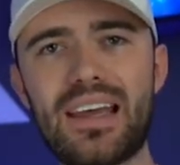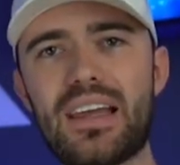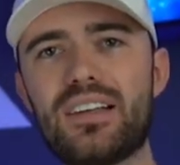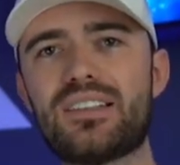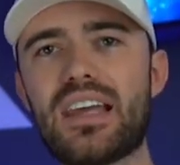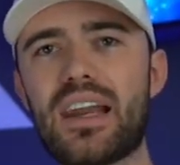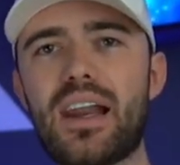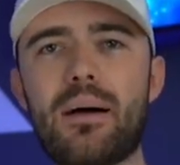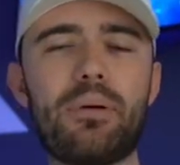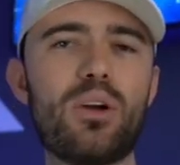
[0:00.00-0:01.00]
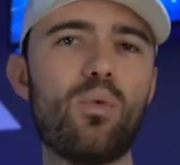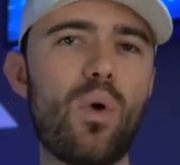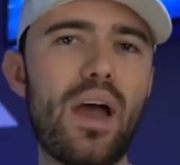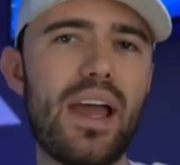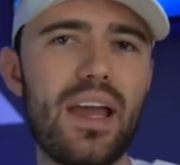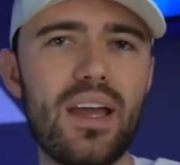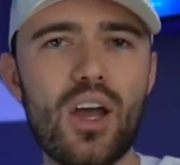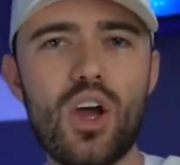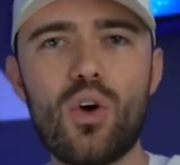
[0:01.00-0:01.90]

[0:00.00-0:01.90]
they set it up in a way